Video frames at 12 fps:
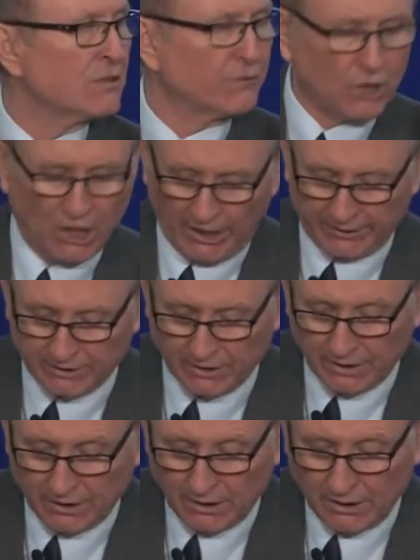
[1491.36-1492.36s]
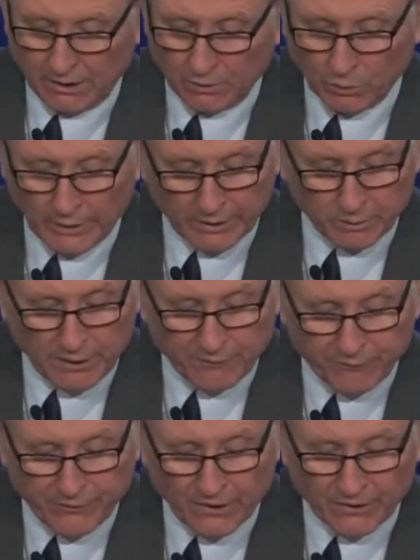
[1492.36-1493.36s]
of God, will we
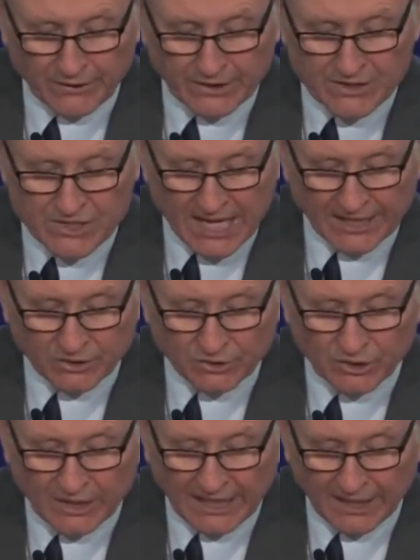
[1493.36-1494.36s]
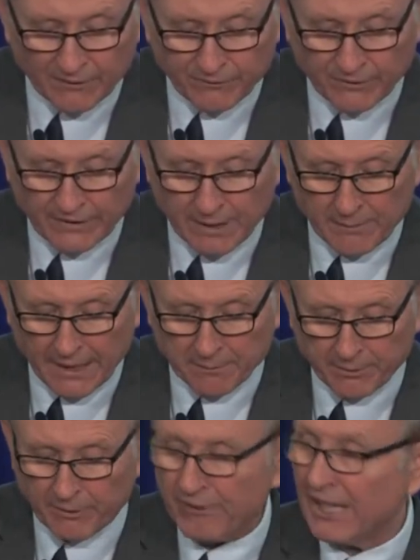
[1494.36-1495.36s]
feel the desire to care for them and
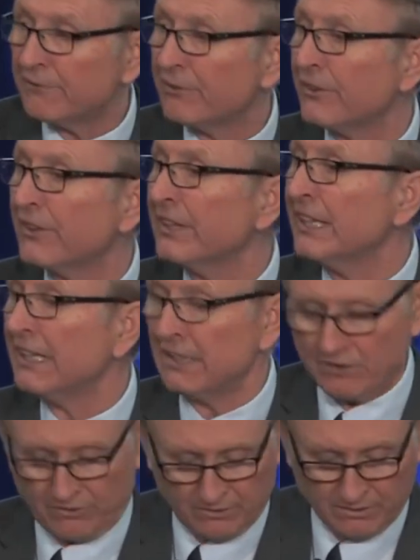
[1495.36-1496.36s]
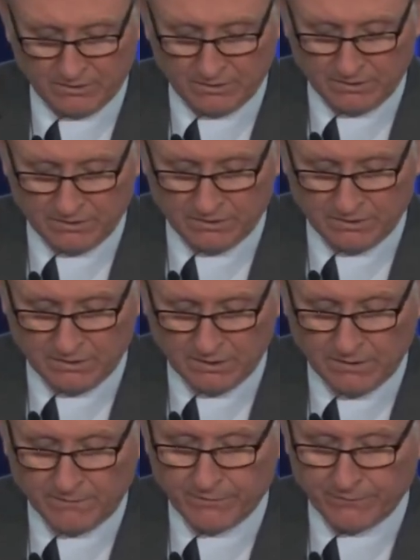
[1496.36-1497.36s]
provide for their needs.
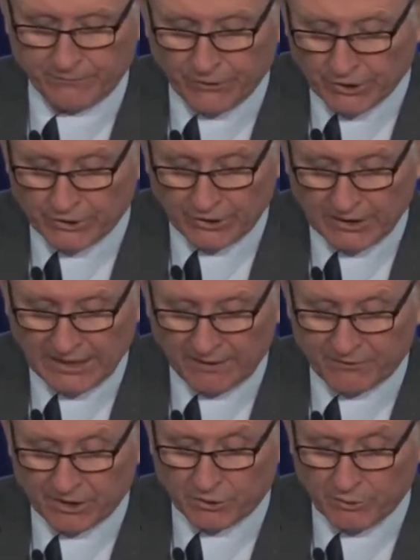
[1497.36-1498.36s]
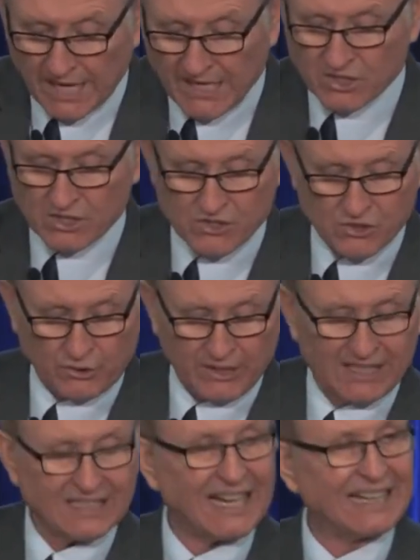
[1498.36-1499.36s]
Further, if the creation story
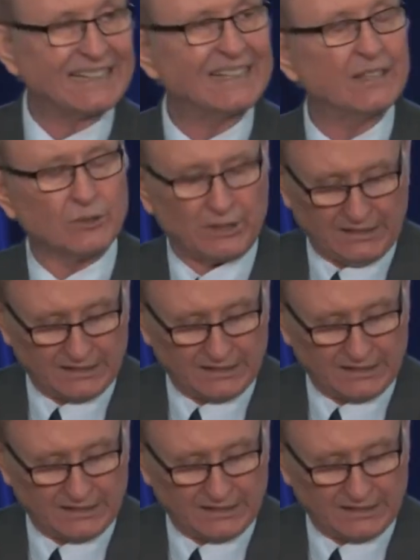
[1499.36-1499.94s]
did not literally